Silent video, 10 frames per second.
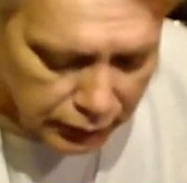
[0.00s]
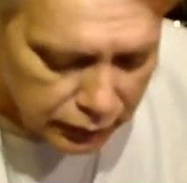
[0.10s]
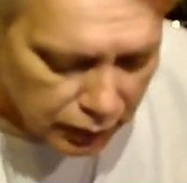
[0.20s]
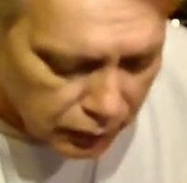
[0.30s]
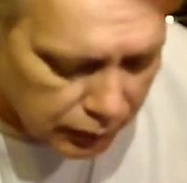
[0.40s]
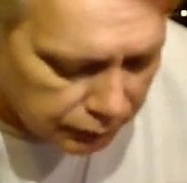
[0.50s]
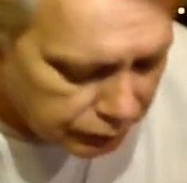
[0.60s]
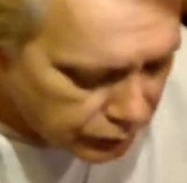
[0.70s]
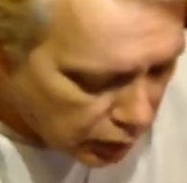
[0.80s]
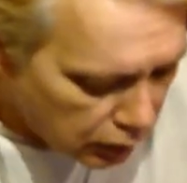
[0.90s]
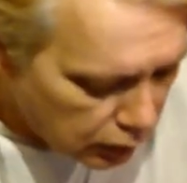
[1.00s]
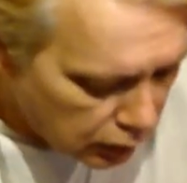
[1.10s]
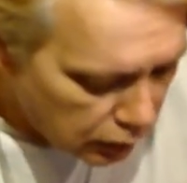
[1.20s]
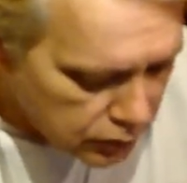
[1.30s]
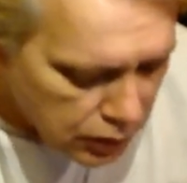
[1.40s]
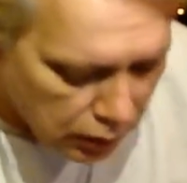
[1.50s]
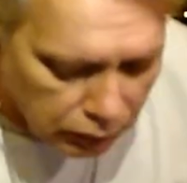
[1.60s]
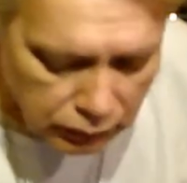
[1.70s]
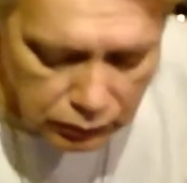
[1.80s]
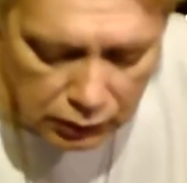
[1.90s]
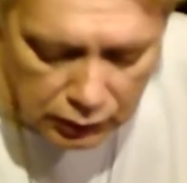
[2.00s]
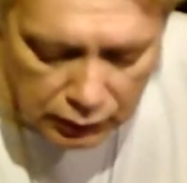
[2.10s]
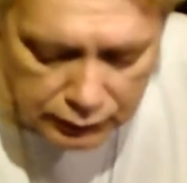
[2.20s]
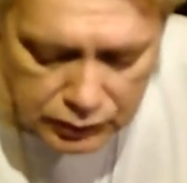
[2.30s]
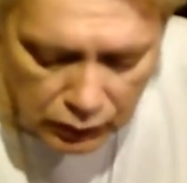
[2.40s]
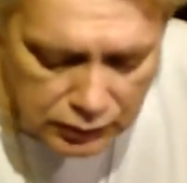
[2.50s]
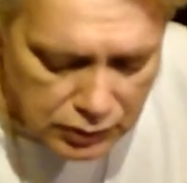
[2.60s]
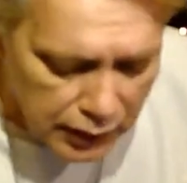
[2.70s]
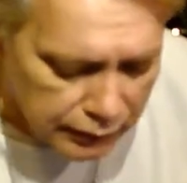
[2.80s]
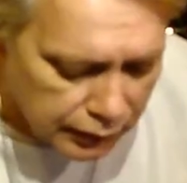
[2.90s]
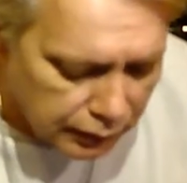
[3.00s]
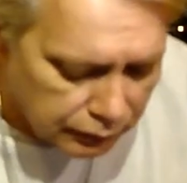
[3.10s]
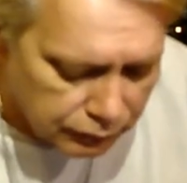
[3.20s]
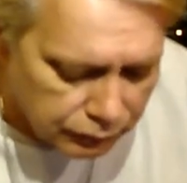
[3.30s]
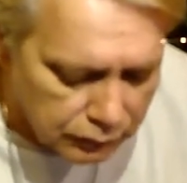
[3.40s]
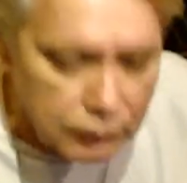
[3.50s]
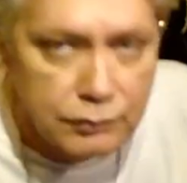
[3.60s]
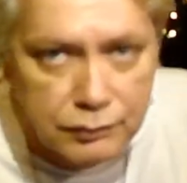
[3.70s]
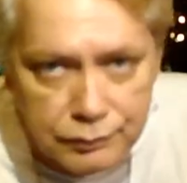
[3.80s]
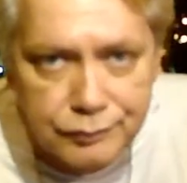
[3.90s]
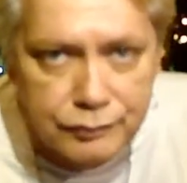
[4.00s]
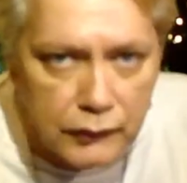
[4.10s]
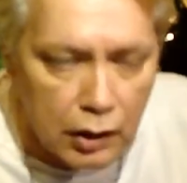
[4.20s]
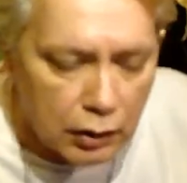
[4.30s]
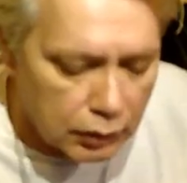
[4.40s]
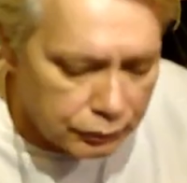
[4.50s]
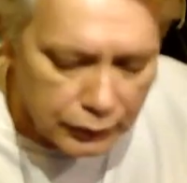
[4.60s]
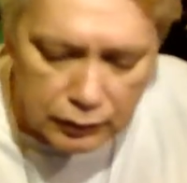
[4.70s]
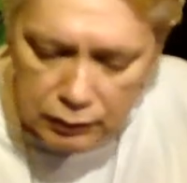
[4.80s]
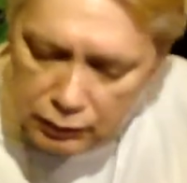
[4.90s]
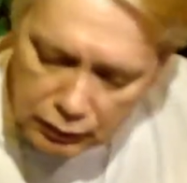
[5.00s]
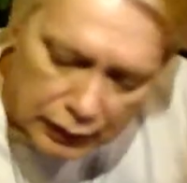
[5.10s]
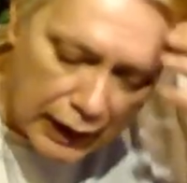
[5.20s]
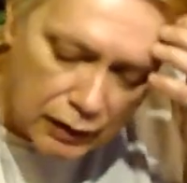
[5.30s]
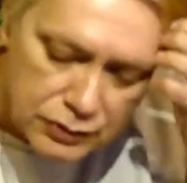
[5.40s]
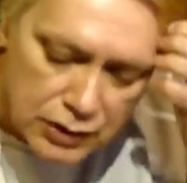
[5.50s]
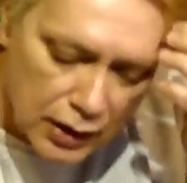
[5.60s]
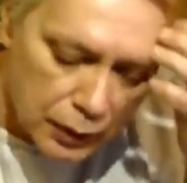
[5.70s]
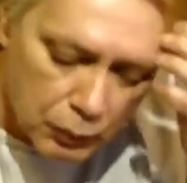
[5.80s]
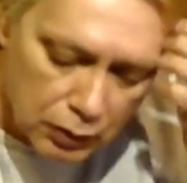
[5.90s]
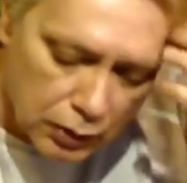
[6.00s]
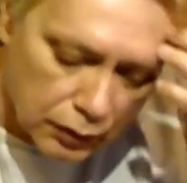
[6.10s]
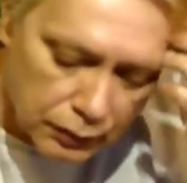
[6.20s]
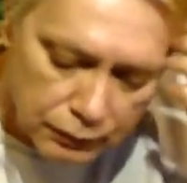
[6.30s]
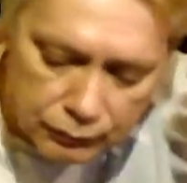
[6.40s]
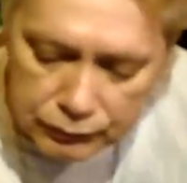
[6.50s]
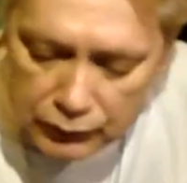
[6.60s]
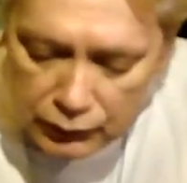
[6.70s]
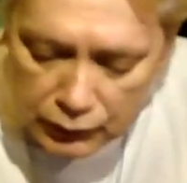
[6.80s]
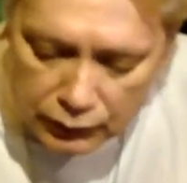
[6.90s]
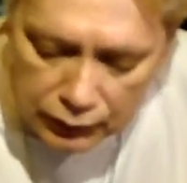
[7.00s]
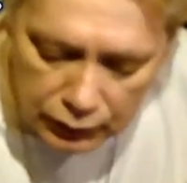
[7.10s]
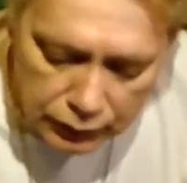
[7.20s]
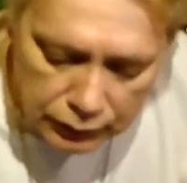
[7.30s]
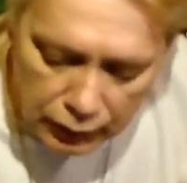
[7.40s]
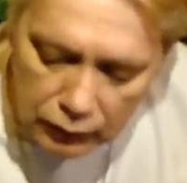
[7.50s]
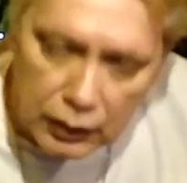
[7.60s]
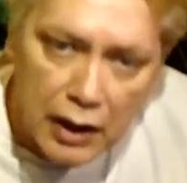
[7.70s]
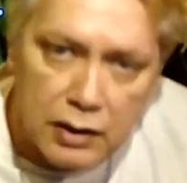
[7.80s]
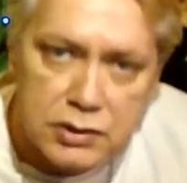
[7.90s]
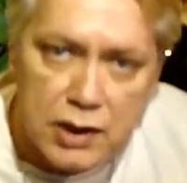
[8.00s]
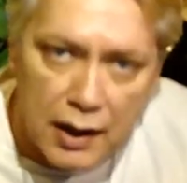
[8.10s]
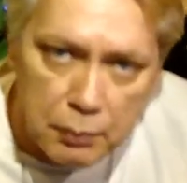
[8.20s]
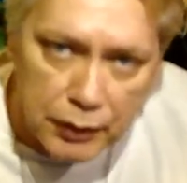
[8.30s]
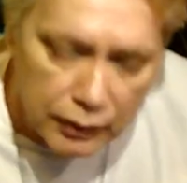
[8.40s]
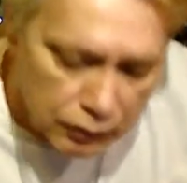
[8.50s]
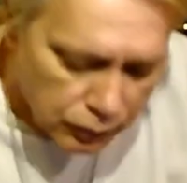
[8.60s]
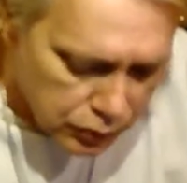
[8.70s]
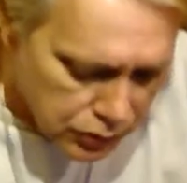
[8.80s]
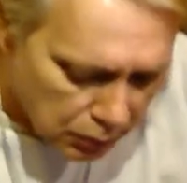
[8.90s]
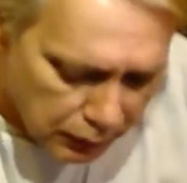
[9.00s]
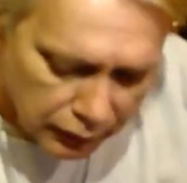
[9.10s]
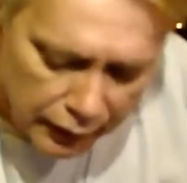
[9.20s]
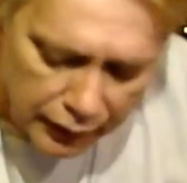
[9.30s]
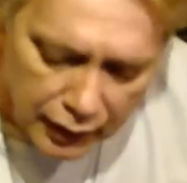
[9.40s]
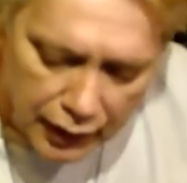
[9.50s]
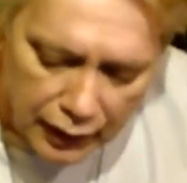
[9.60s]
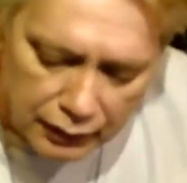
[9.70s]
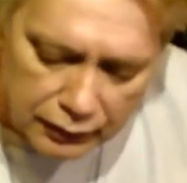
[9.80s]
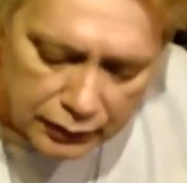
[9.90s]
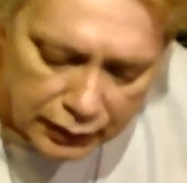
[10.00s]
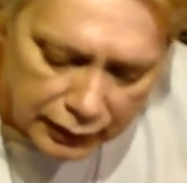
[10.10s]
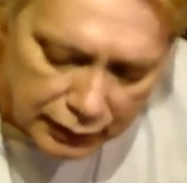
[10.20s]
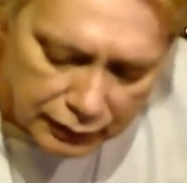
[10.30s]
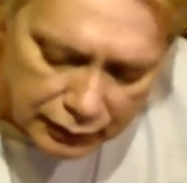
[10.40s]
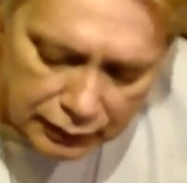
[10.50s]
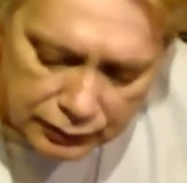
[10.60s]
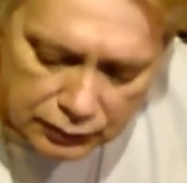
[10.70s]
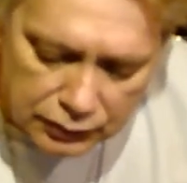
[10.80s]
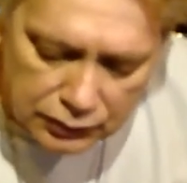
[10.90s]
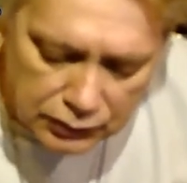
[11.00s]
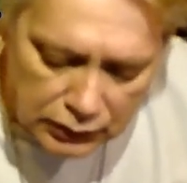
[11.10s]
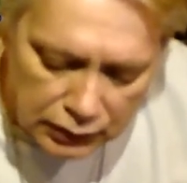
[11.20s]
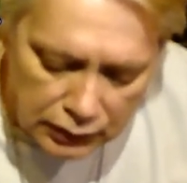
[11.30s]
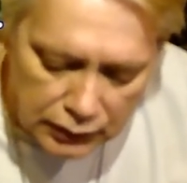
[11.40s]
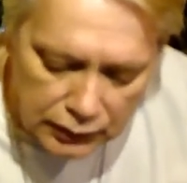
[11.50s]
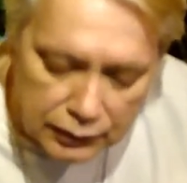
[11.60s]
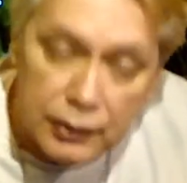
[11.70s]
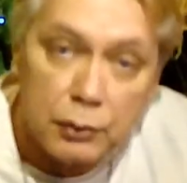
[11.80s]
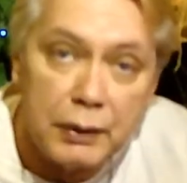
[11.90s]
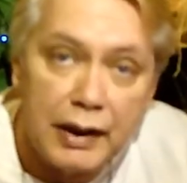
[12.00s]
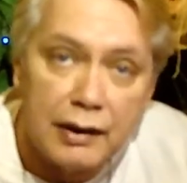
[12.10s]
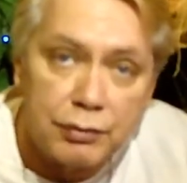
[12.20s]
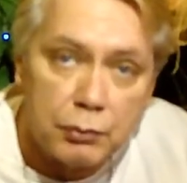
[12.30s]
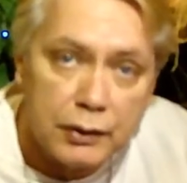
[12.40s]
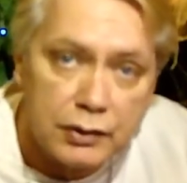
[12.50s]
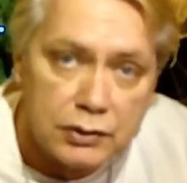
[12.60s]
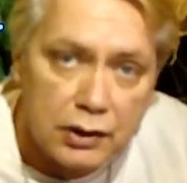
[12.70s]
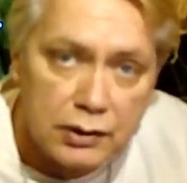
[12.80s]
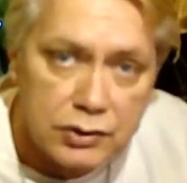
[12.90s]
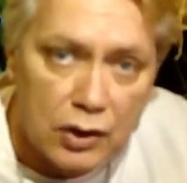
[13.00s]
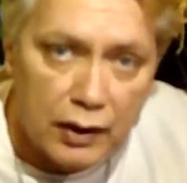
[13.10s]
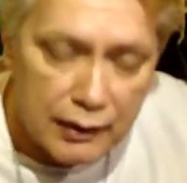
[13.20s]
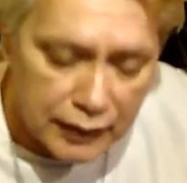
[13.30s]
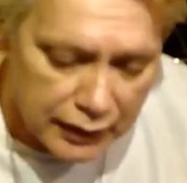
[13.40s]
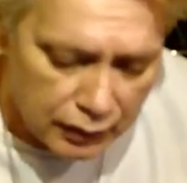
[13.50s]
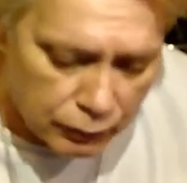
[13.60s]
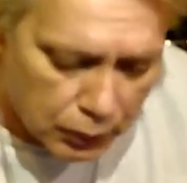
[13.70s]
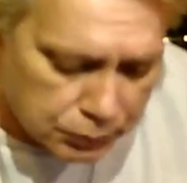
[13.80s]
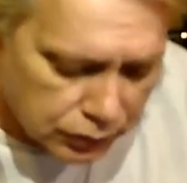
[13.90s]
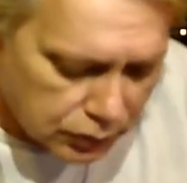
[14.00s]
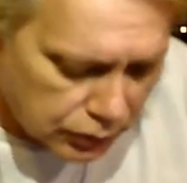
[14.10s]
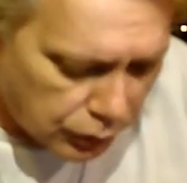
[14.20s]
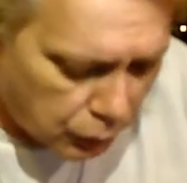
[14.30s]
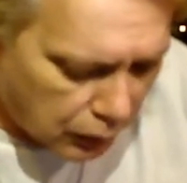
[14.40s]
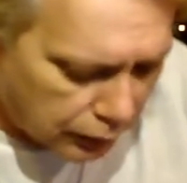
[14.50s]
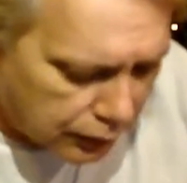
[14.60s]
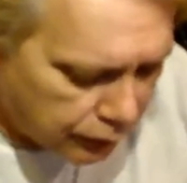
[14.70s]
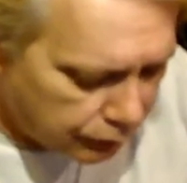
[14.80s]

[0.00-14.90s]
you know it. So, start saving. You know, if you're an outside worker, you know, landscaping or something like that, and, you know, be careful because you're going to start having interruptions in your work.